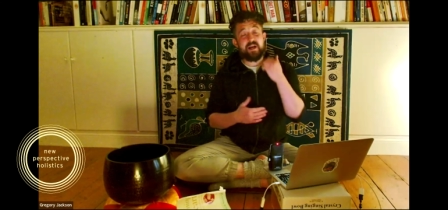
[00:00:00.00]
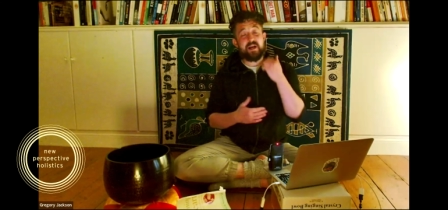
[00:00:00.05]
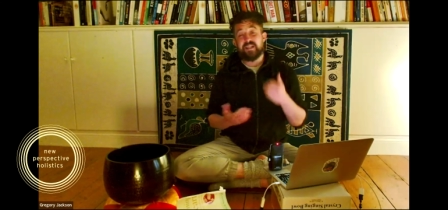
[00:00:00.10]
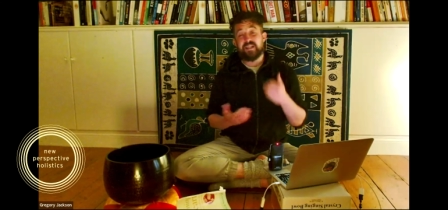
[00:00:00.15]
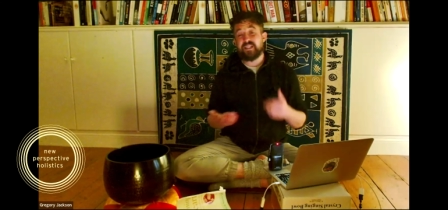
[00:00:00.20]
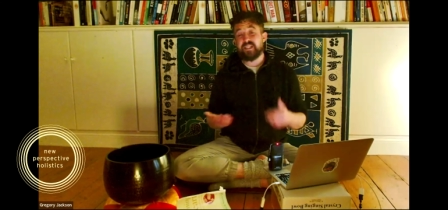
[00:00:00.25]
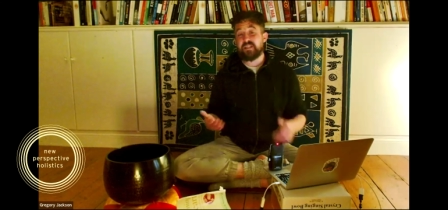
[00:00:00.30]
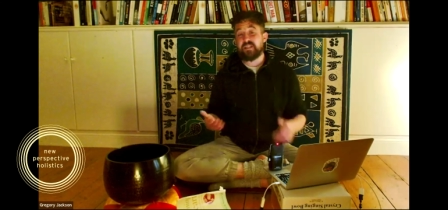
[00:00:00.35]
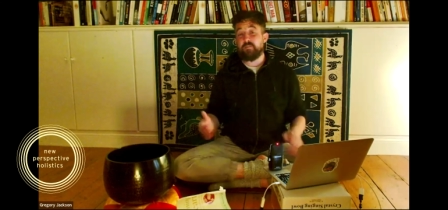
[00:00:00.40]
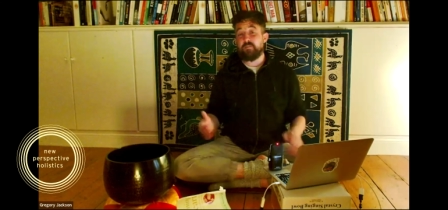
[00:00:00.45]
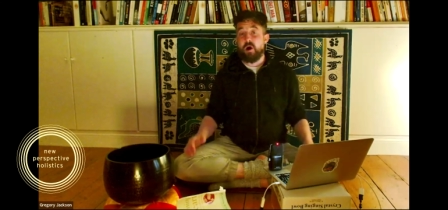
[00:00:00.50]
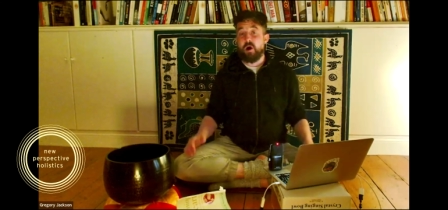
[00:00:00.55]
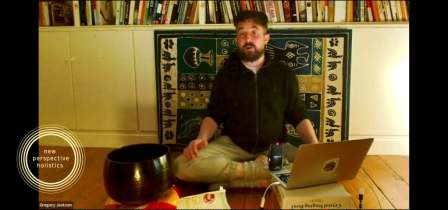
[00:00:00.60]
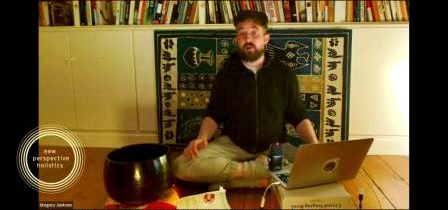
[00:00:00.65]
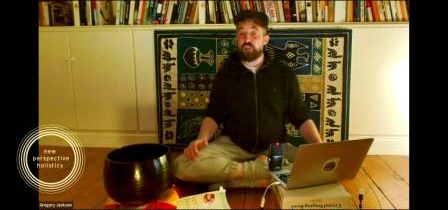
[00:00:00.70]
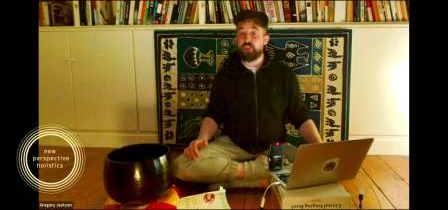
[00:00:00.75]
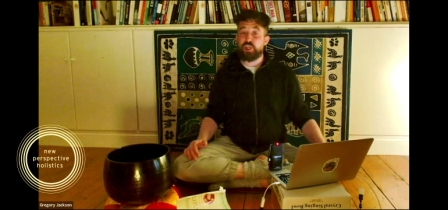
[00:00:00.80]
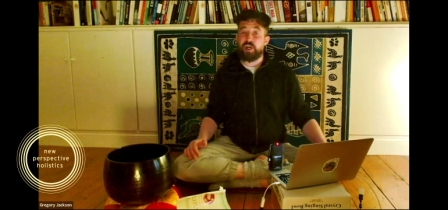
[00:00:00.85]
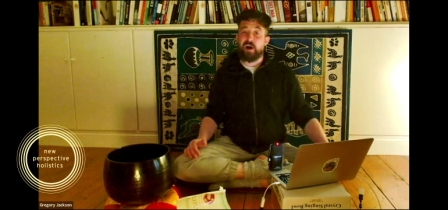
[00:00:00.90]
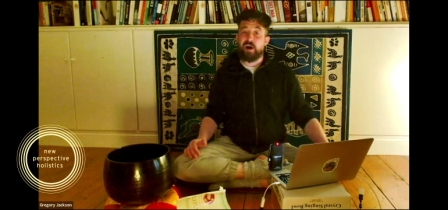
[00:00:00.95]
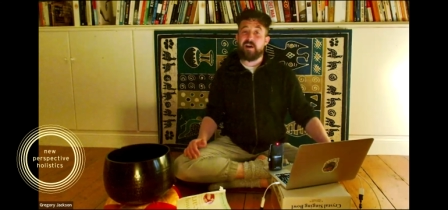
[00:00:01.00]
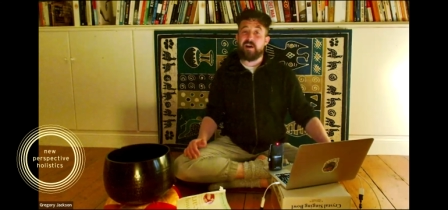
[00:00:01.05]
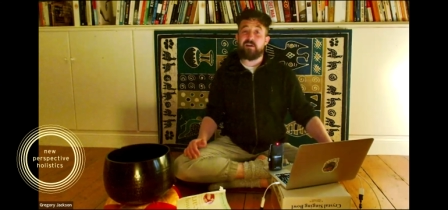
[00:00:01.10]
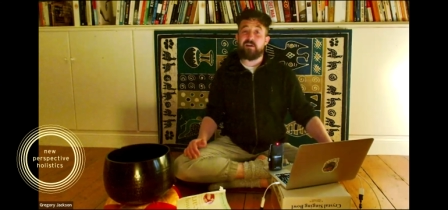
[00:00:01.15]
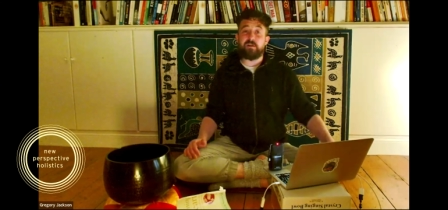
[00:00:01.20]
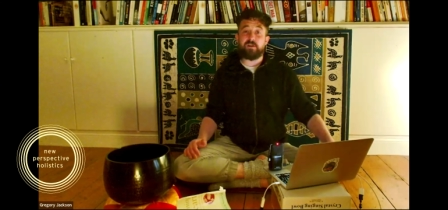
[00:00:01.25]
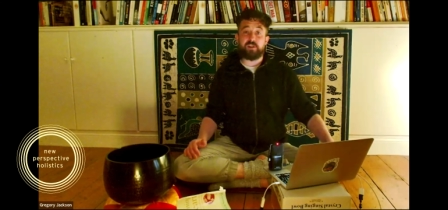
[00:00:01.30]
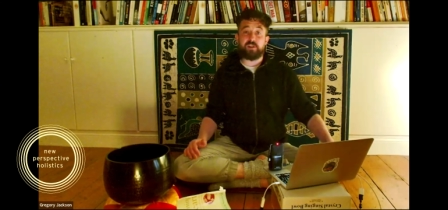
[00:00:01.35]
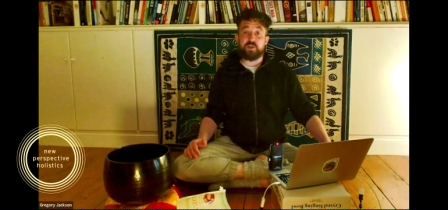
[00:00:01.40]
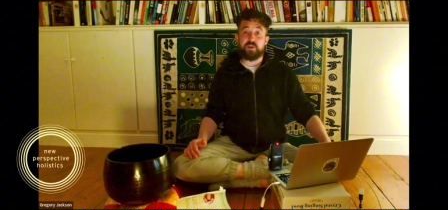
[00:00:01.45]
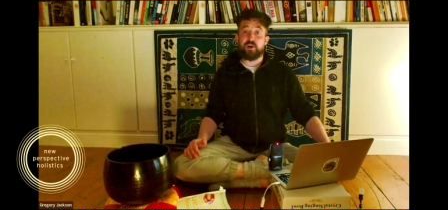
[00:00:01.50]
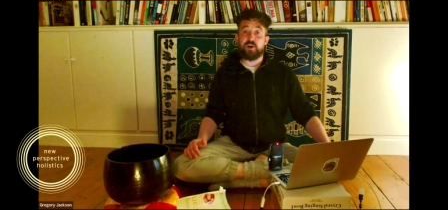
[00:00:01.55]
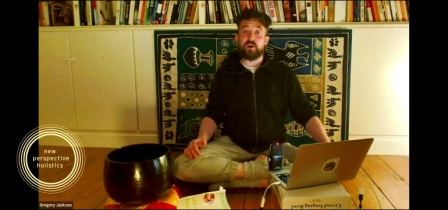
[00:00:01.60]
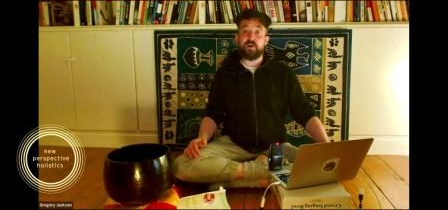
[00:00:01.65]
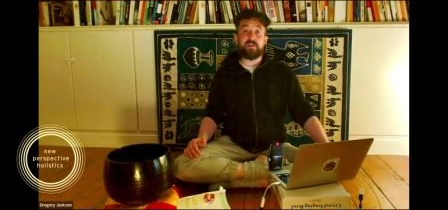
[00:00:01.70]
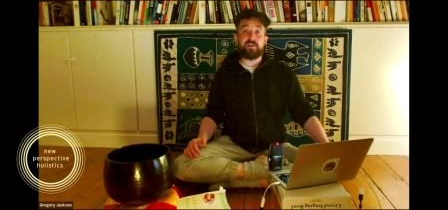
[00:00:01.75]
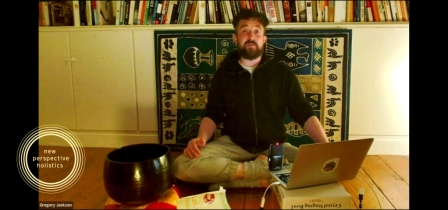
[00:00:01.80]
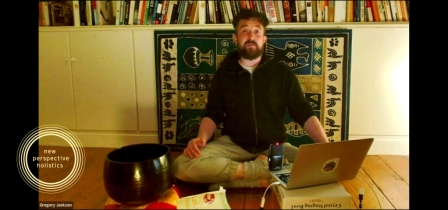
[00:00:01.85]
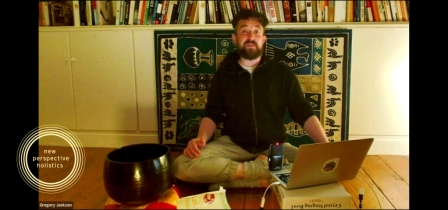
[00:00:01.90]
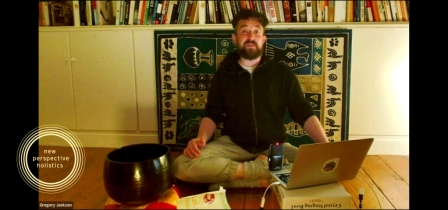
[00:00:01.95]
small child who's
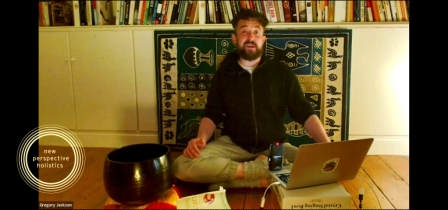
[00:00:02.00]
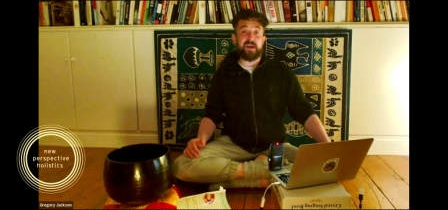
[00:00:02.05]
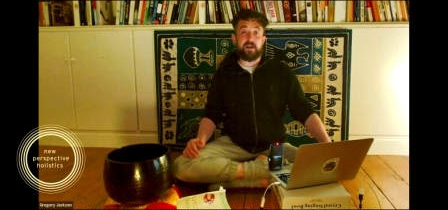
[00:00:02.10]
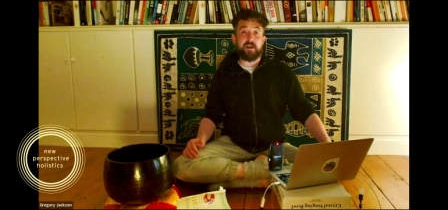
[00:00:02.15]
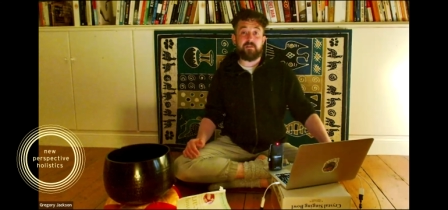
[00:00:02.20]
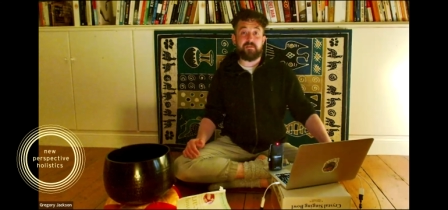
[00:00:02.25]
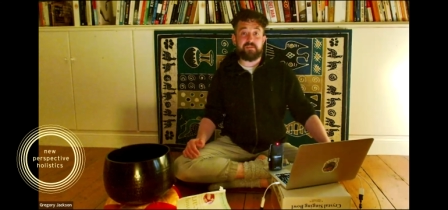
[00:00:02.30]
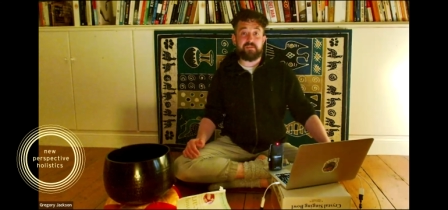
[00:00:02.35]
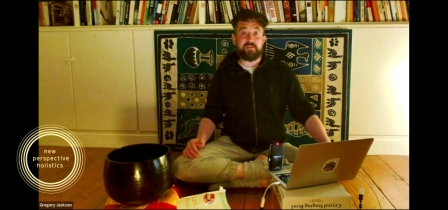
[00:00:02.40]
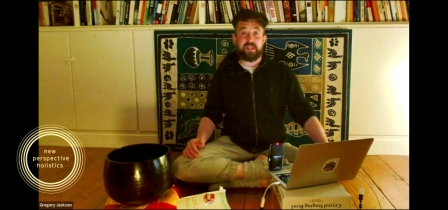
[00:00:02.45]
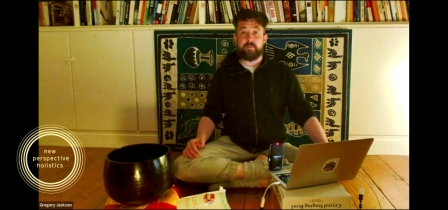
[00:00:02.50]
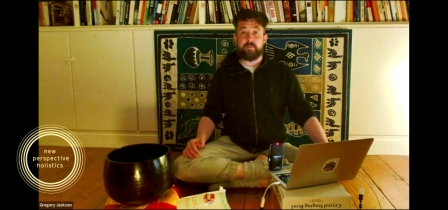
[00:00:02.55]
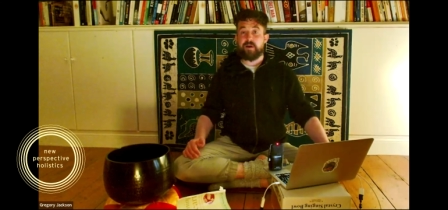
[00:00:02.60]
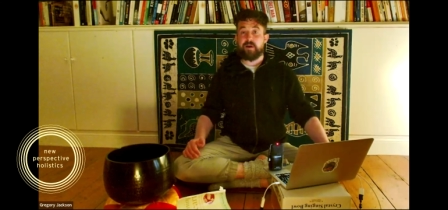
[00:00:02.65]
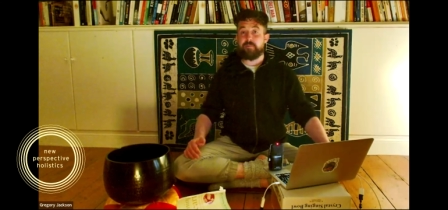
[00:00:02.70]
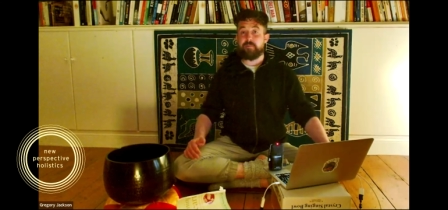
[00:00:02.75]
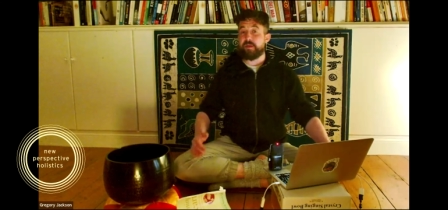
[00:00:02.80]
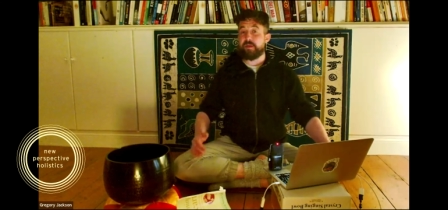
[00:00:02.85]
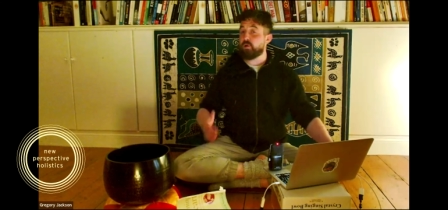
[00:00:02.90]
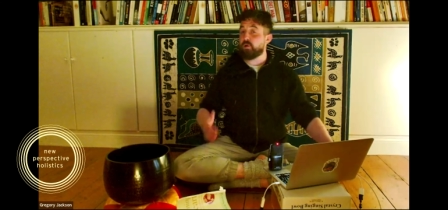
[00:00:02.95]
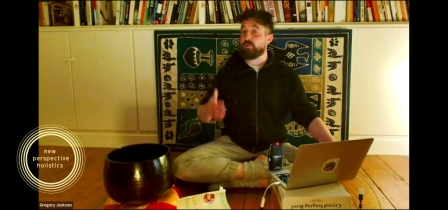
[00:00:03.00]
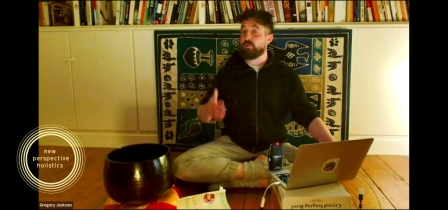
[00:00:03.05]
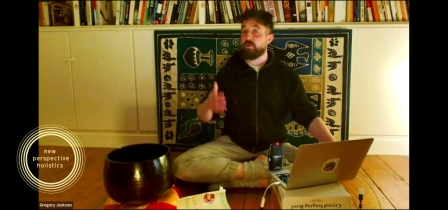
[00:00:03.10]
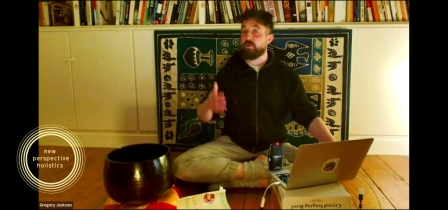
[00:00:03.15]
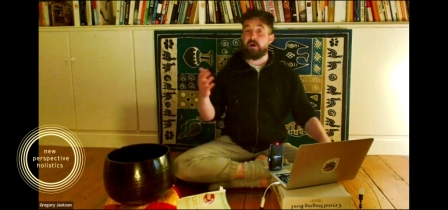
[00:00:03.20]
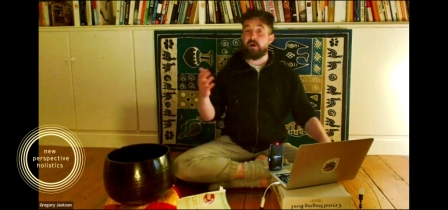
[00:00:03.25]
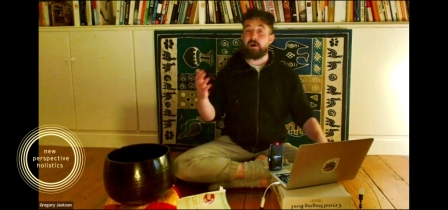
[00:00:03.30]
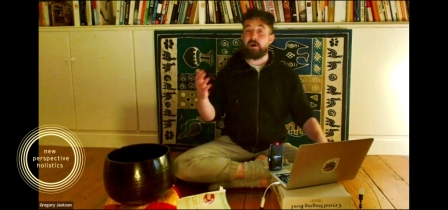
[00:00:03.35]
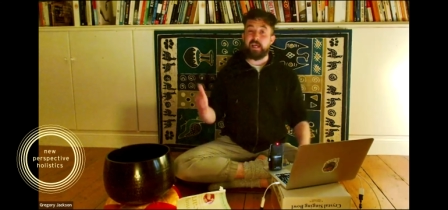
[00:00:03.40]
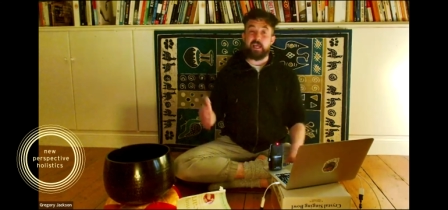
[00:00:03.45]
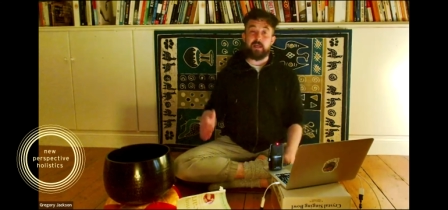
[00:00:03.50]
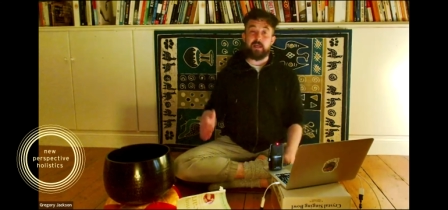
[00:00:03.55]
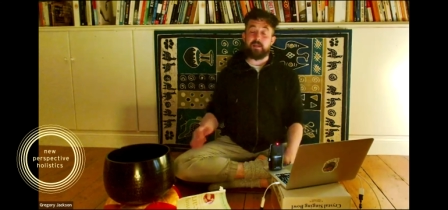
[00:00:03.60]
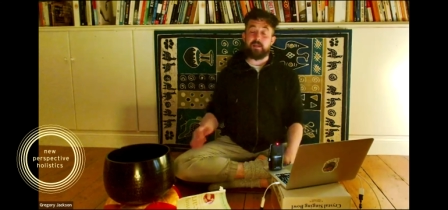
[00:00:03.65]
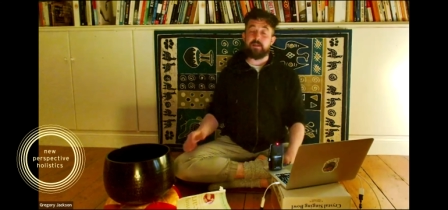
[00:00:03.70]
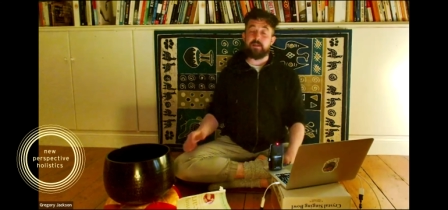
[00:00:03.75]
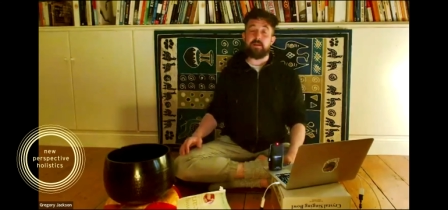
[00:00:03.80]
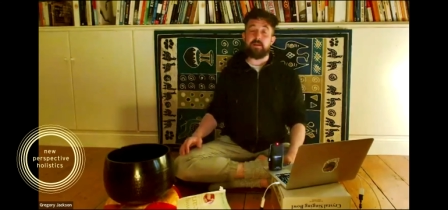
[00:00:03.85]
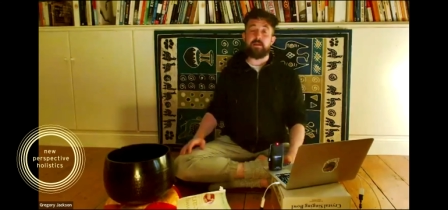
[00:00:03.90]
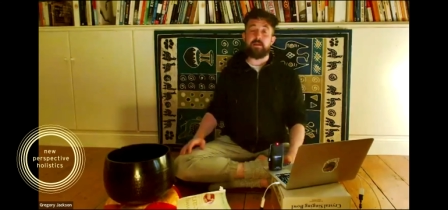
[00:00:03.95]
hurt themselves, and they might be crying,
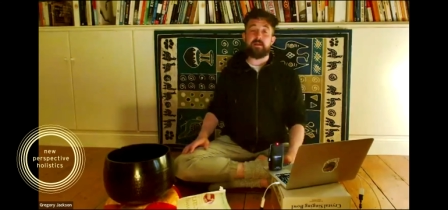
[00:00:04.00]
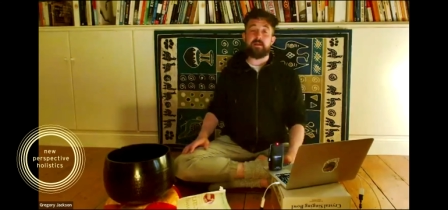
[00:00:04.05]
and